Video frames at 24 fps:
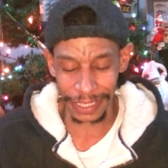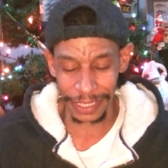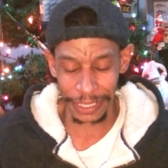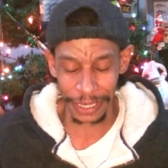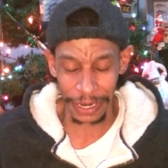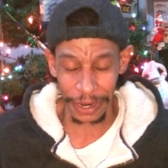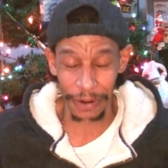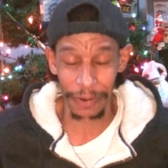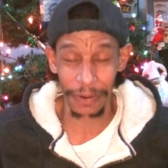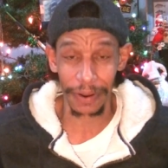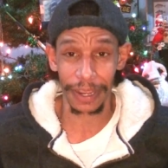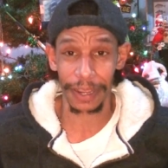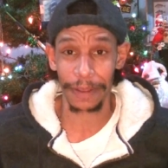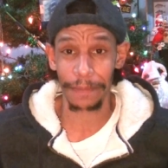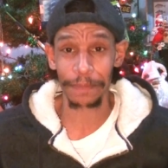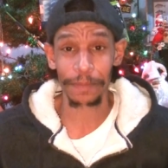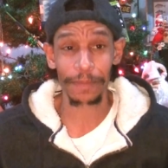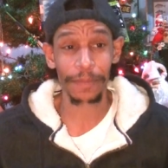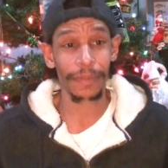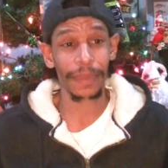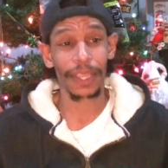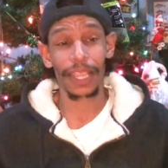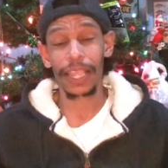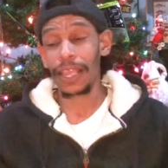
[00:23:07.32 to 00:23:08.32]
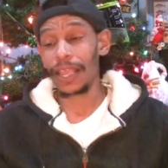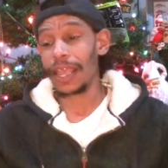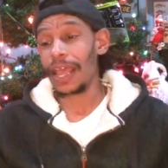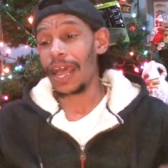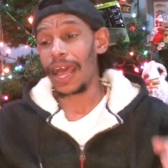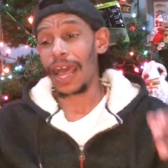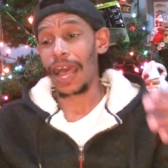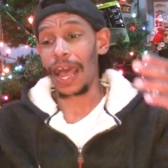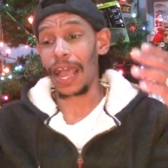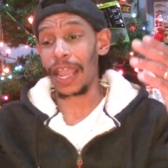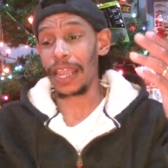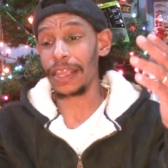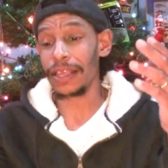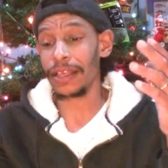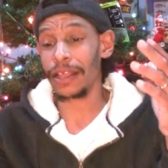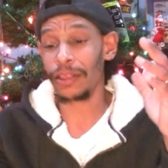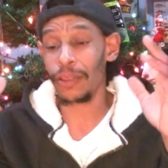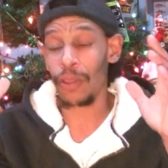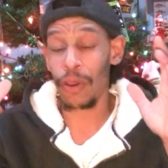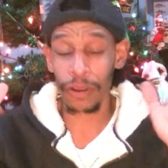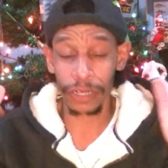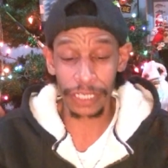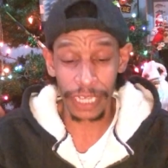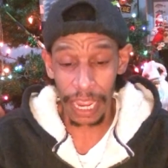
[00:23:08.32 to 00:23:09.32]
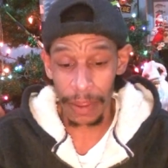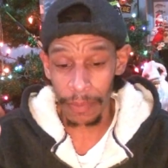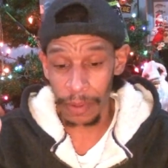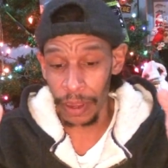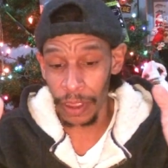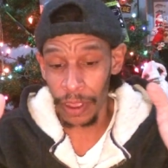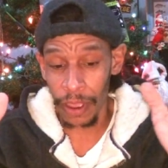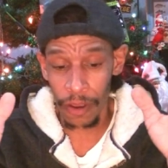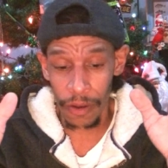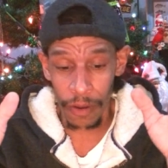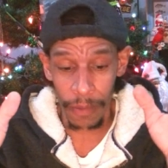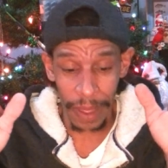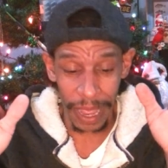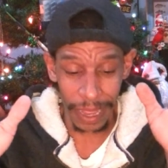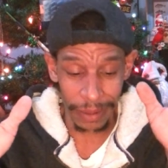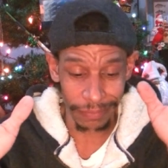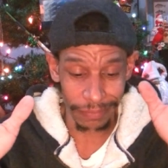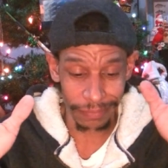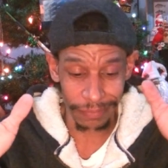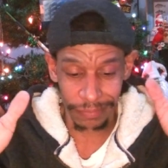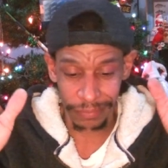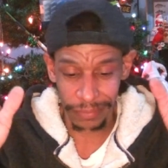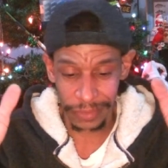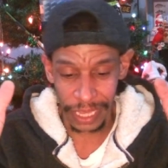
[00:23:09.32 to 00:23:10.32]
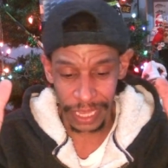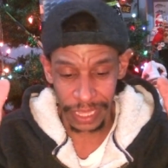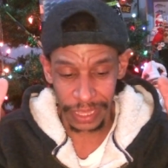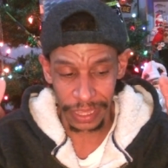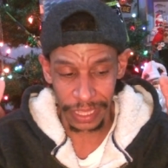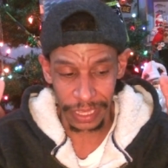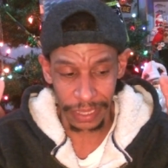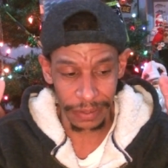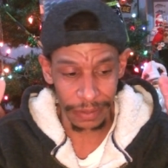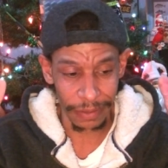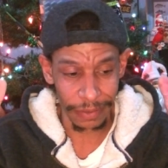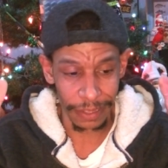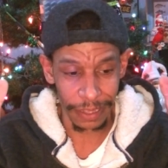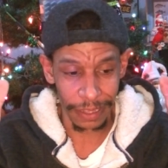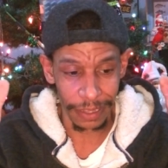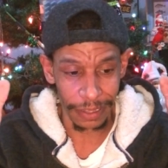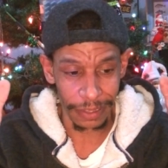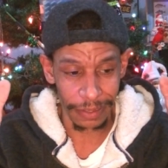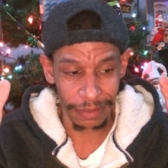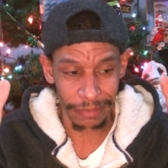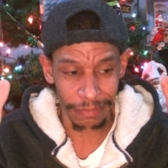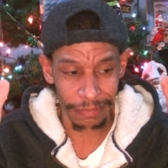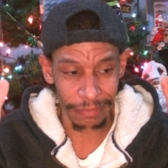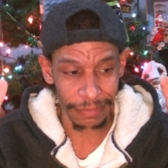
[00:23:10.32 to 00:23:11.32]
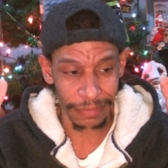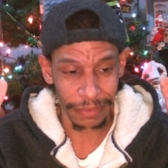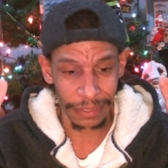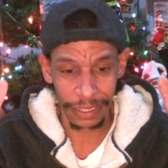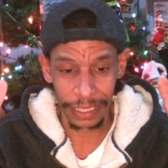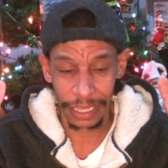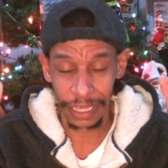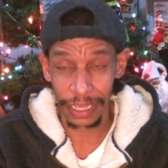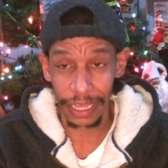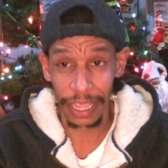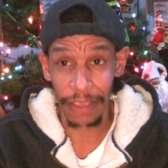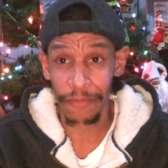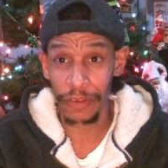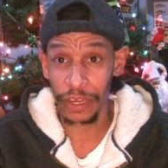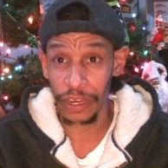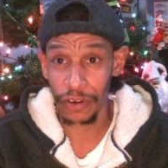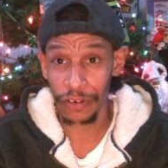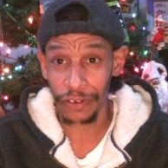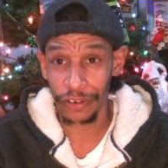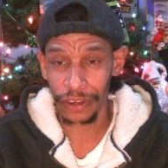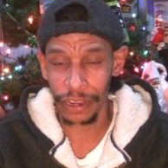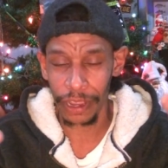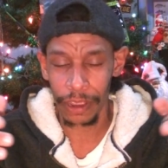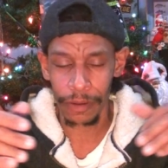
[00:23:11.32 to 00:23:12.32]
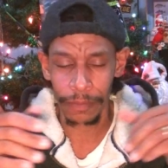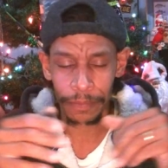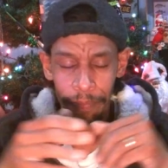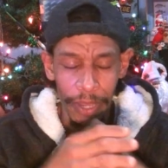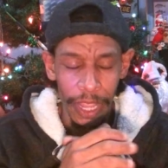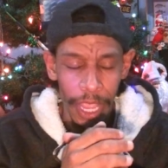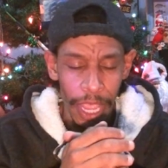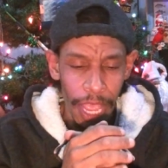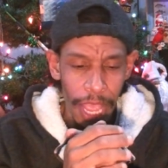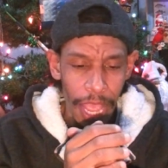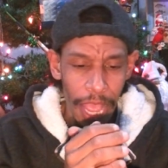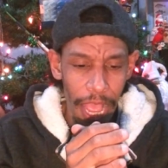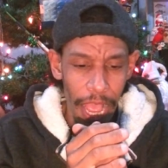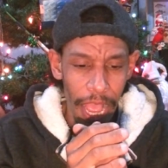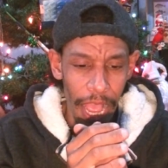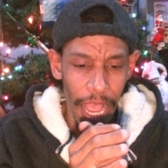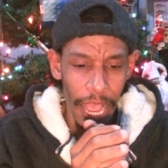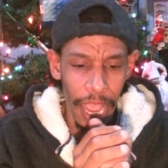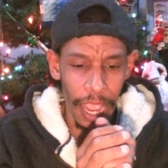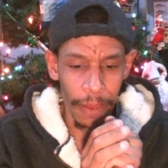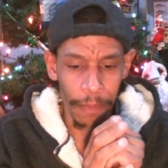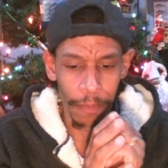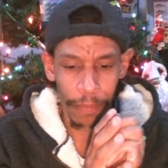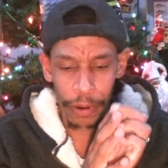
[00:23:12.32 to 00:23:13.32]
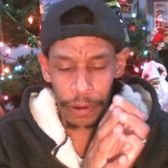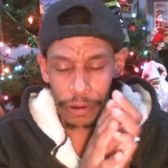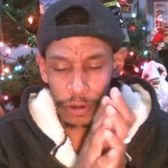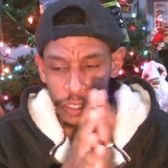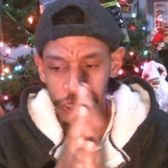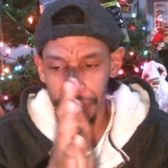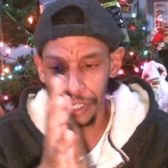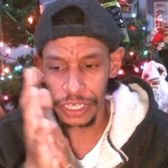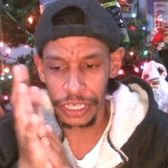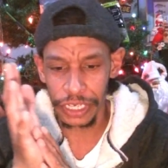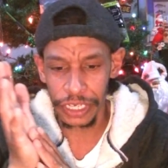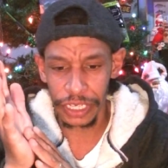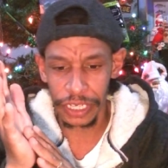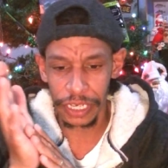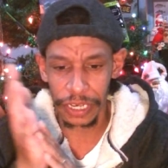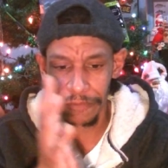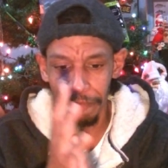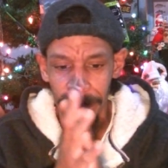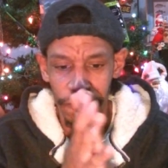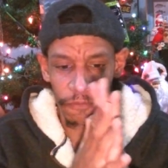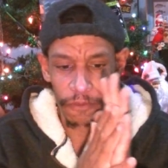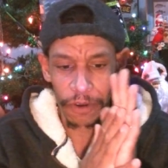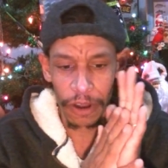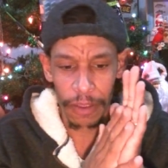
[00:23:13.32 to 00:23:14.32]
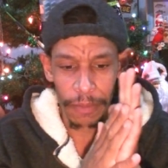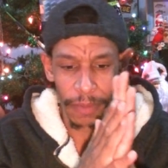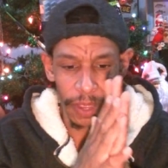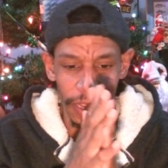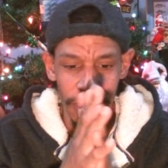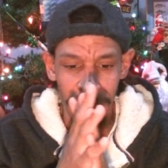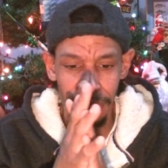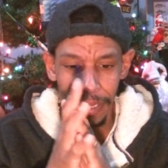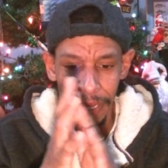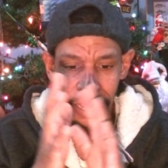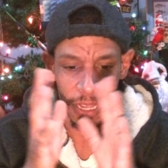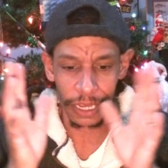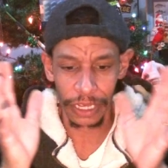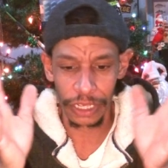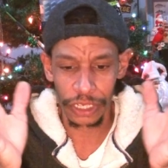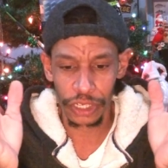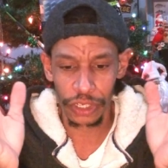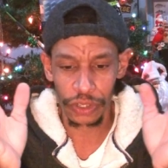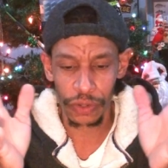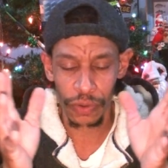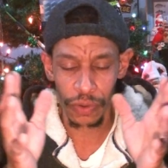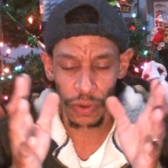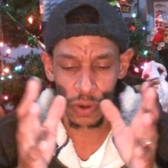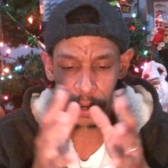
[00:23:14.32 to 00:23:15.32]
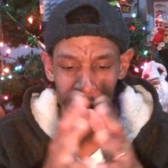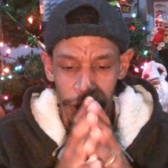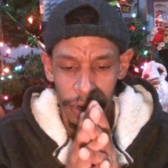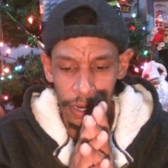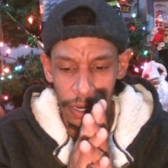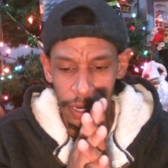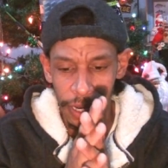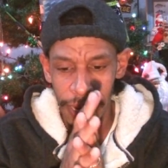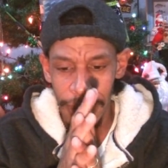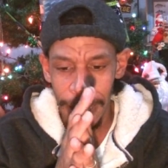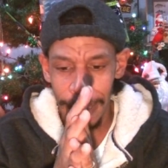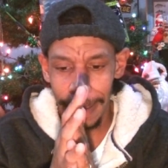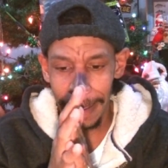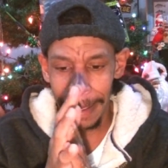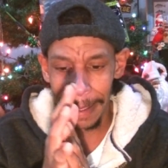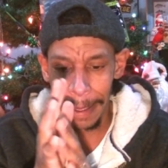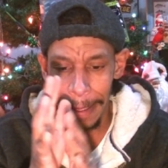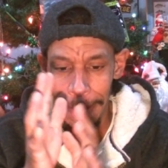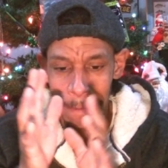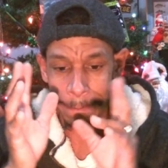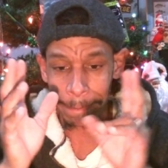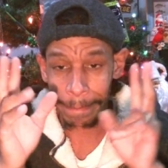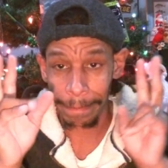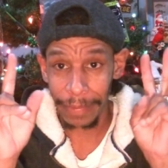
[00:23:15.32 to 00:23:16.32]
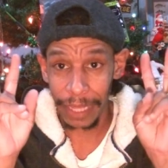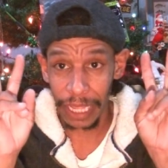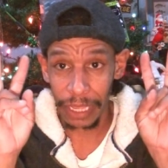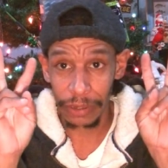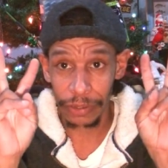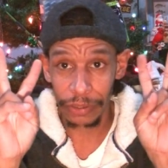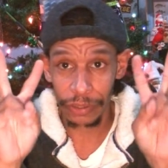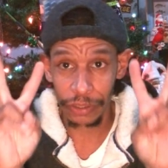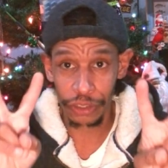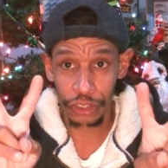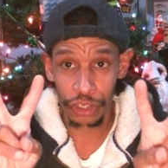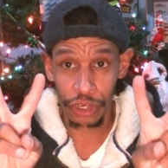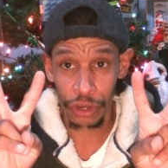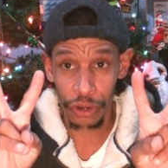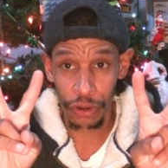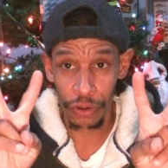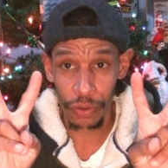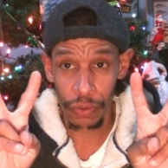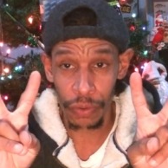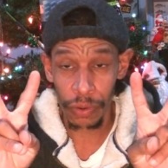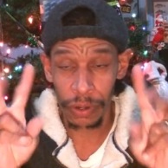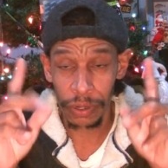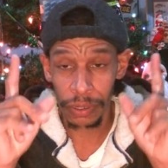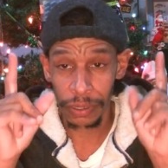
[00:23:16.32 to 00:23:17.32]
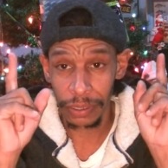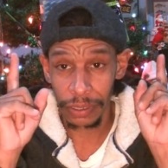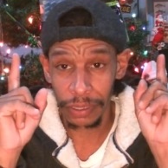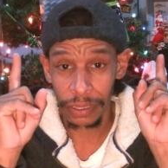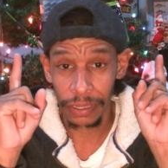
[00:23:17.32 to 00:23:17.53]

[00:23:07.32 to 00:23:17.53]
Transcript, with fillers: so uh, I a long time ago, about I think uh, 11 years ago, I purchased from a, a store um, two